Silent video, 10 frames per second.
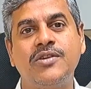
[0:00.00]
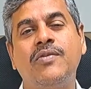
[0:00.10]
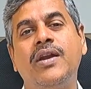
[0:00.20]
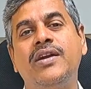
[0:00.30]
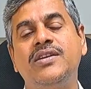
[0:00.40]
and
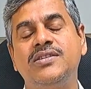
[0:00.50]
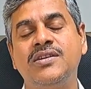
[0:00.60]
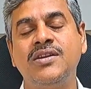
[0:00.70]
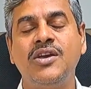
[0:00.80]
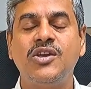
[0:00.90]

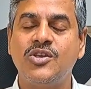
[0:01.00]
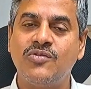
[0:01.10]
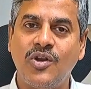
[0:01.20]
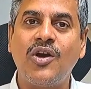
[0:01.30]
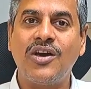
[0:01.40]
validation.
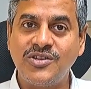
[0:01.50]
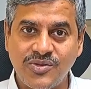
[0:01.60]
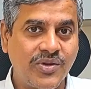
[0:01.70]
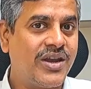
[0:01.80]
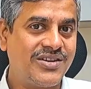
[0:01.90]
You will
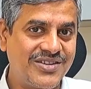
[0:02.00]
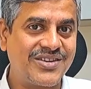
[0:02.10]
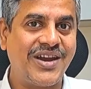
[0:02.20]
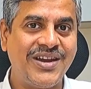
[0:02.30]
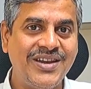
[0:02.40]
also get
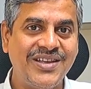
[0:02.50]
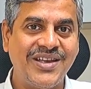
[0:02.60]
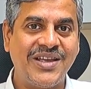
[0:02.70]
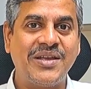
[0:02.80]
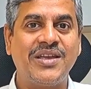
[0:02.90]
trained
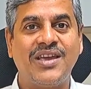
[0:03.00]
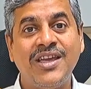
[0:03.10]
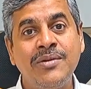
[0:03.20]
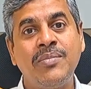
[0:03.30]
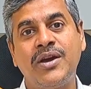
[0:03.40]

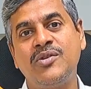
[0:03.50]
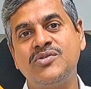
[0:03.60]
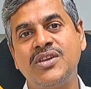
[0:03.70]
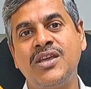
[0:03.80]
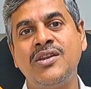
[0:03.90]
in
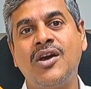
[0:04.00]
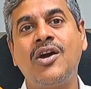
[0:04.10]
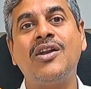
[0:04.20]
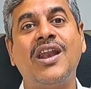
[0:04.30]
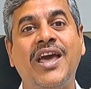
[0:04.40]
biozine
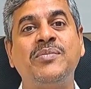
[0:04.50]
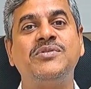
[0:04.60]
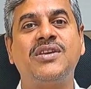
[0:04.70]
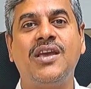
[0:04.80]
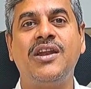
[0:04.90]
on lab
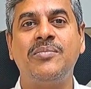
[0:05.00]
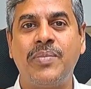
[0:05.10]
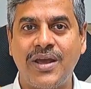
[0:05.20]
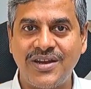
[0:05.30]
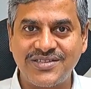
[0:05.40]
scale and
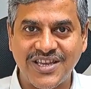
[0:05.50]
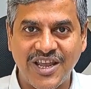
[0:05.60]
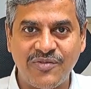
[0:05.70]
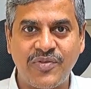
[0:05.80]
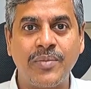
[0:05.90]
pilot
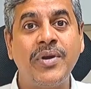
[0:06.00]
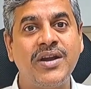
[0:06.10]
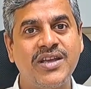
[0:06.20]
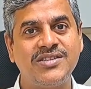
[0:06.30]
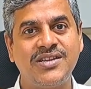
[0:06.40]
scale
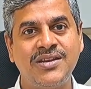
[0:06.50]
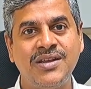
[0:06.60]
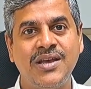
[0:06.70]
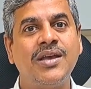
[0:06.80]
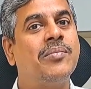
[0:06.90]
fermentation,
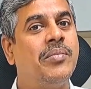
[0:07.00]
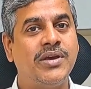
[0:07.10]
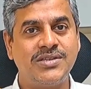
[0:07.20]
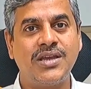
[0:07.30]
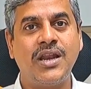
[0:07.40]

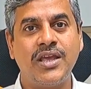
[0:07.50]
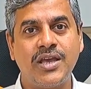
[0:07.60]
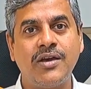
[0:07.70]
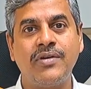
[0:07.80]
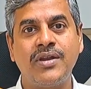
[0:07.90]
basically
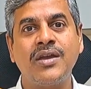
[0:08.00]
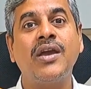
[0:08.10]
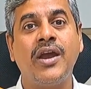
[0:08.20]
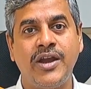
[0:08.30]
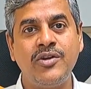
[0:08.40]

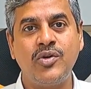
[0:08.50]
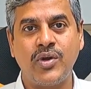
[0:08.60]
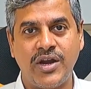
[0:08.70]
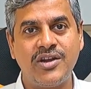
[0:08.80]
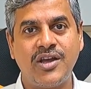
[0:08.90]
covering end to
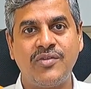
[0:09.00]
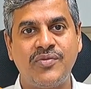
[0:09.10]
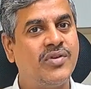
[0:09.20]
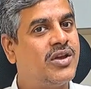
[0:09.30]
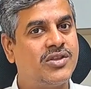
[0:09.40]
end of
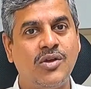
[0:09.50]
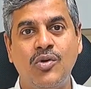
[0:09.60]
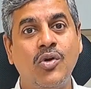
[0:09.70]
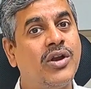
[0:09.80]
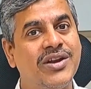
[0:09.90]
the
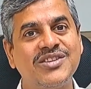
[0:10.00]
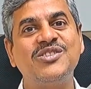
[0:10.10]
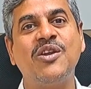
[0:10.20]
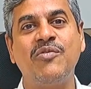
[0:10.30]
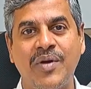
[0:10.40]
whole
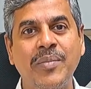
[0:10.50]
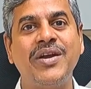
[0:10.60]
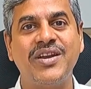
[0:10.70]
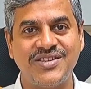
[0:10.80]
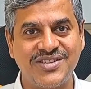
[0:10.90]
industrial
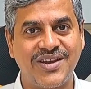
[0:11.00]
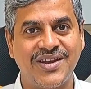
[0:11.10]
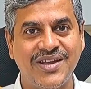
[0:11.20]
fermentation.